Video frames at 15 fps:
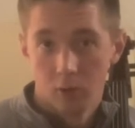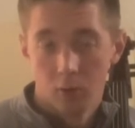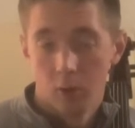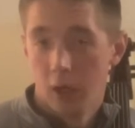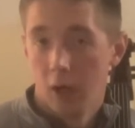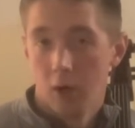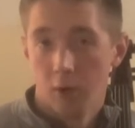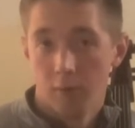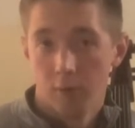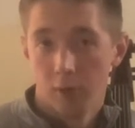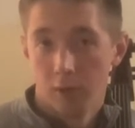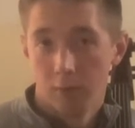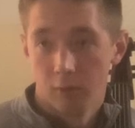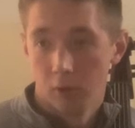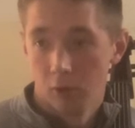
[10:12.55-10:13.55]
However, if
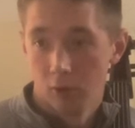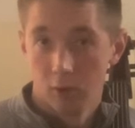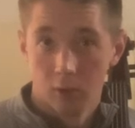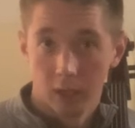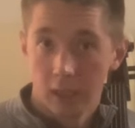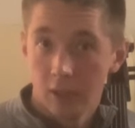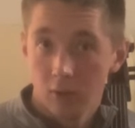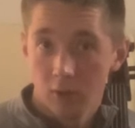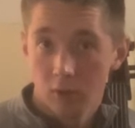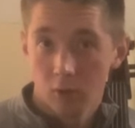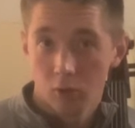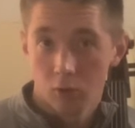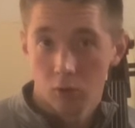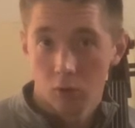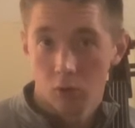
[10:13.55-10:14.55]
there's a key
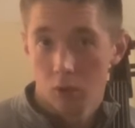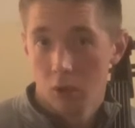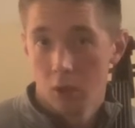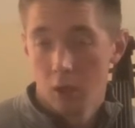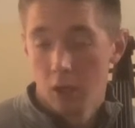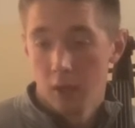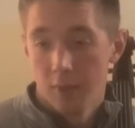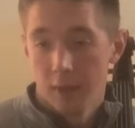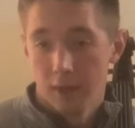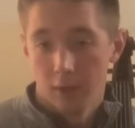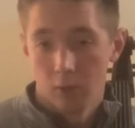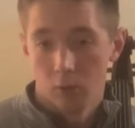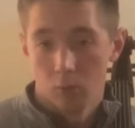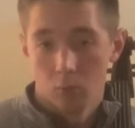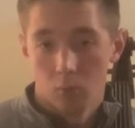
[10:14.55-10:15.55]
signature that
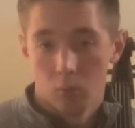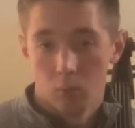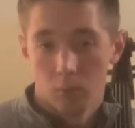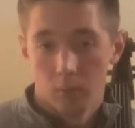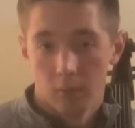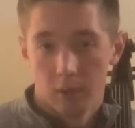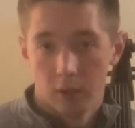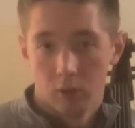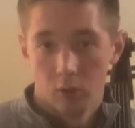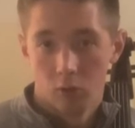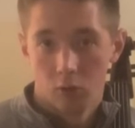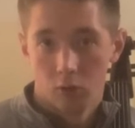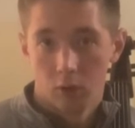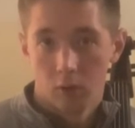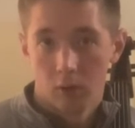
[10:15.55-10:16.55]
you're
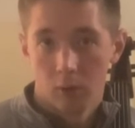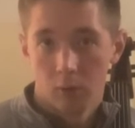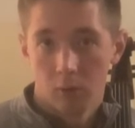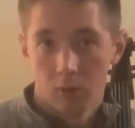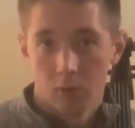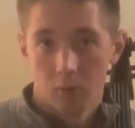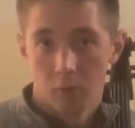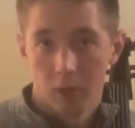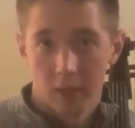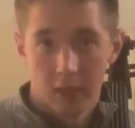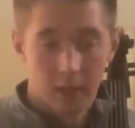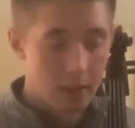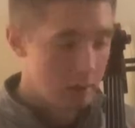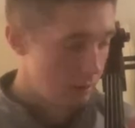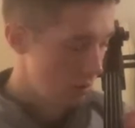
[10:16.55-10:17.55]
struggling with to play it
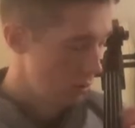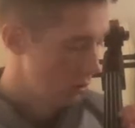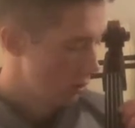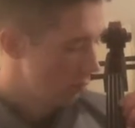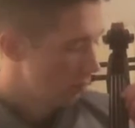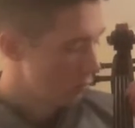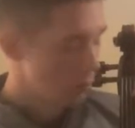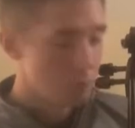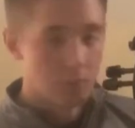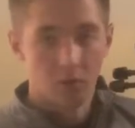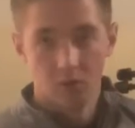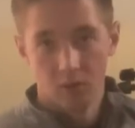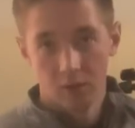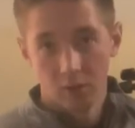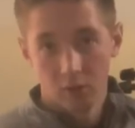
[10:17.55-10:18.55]
in just first
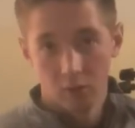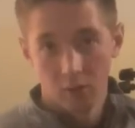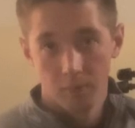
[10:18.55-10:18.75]
position,